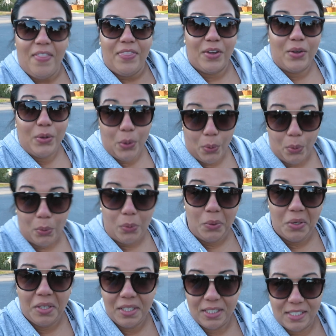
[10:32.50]
The
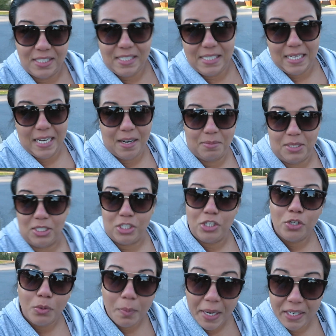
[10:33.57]
goal is to get up to
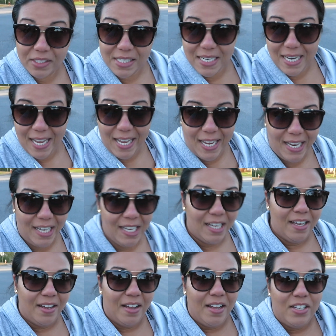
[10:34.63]
2 miles a day,
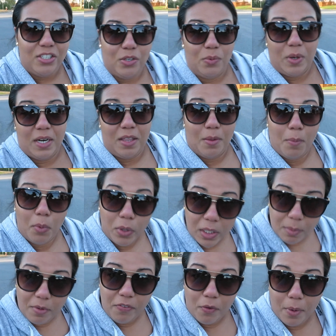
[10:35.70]
do one in the
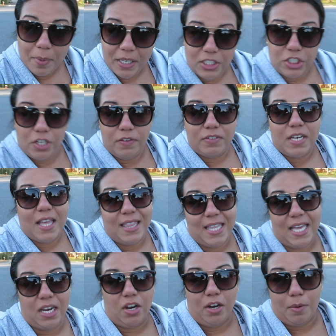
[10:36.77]
morning before my shift, and
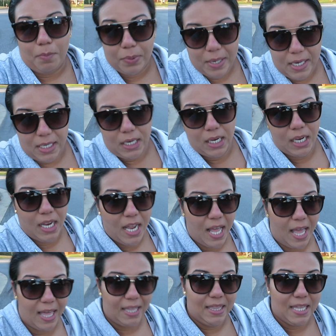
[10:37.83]
then on a break,
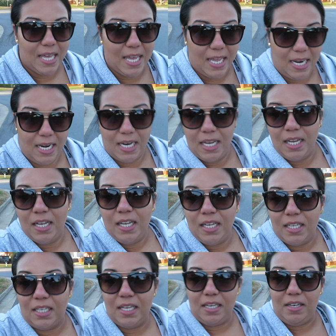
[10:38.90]
and then
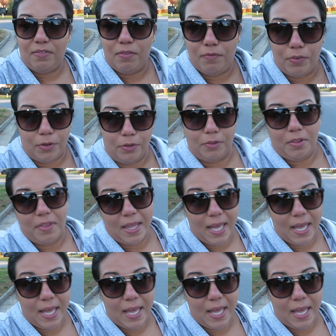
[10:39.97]
get even further than